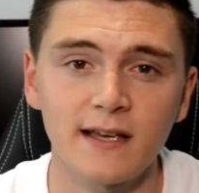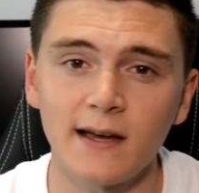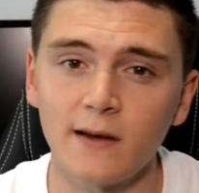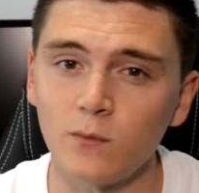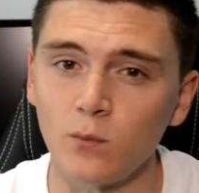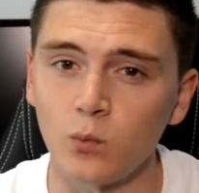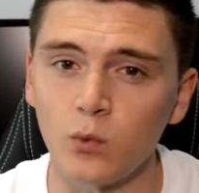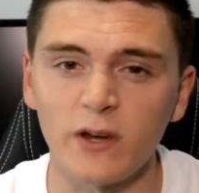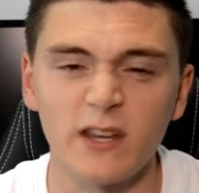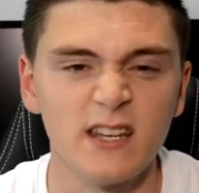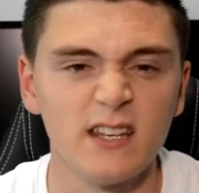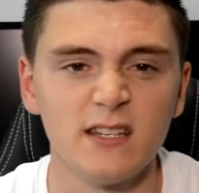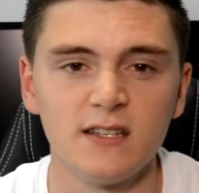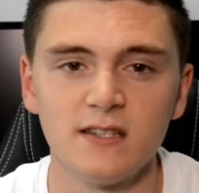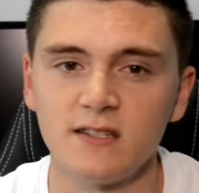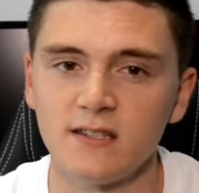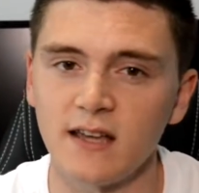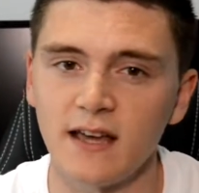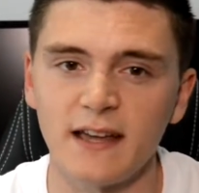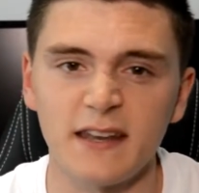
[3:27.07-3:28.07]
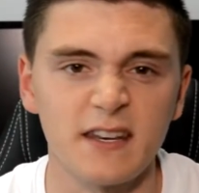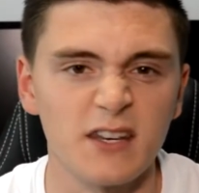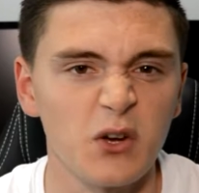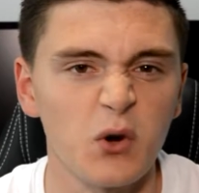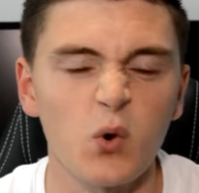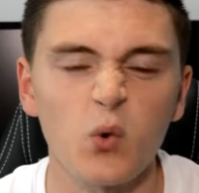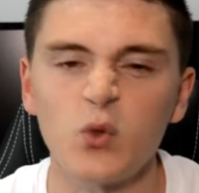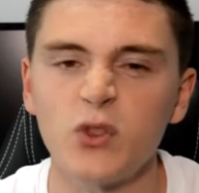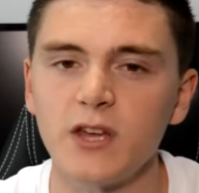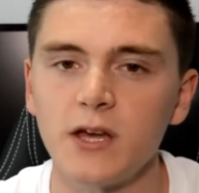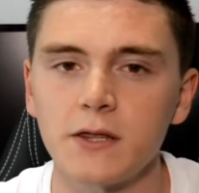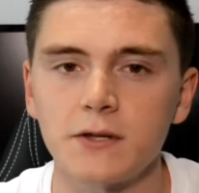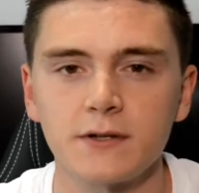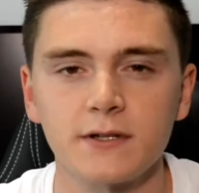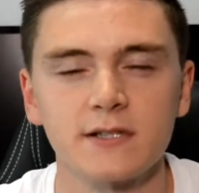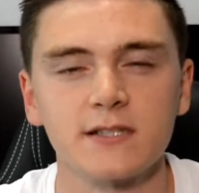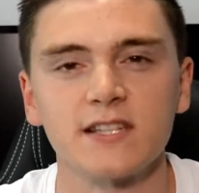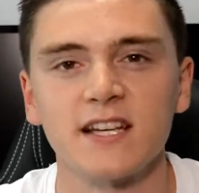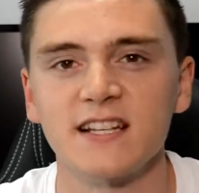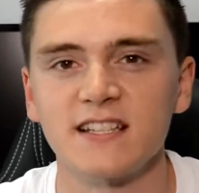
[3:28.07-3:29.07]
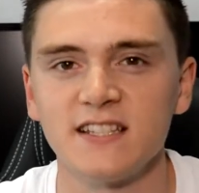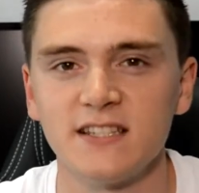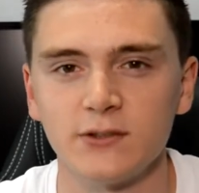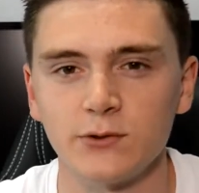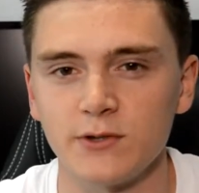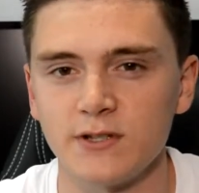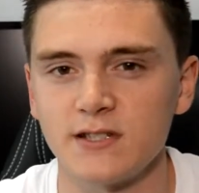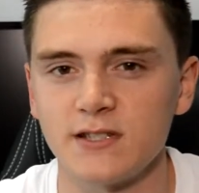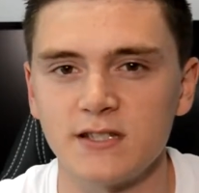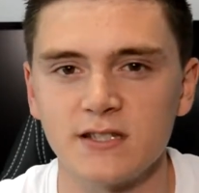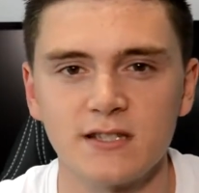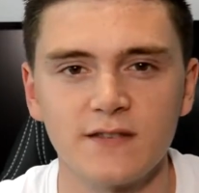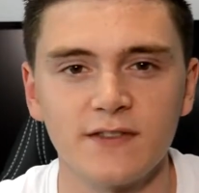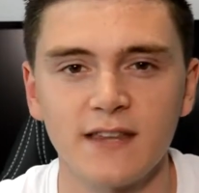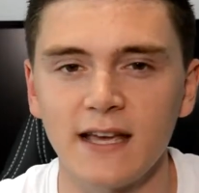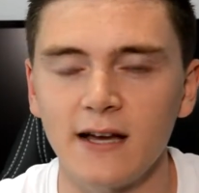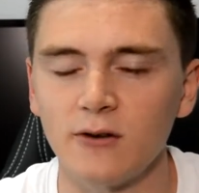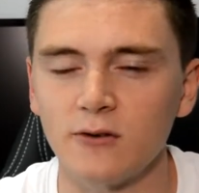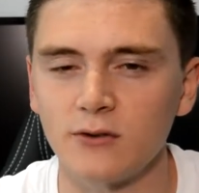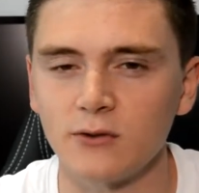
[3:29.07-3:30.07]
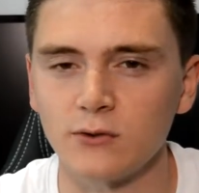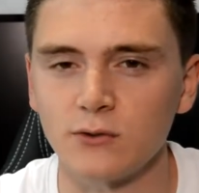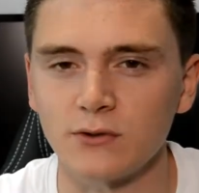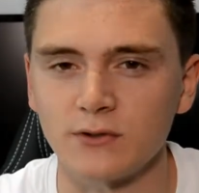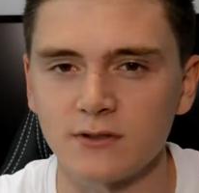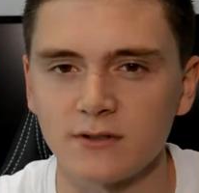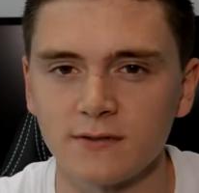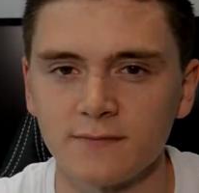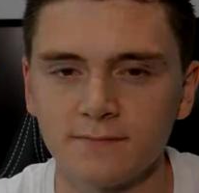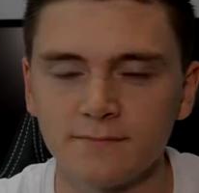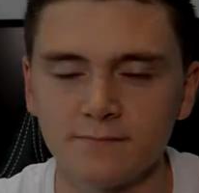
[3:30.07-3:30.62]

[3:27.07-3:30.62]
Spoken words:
and wind and all the other exciting noises of the outdoors.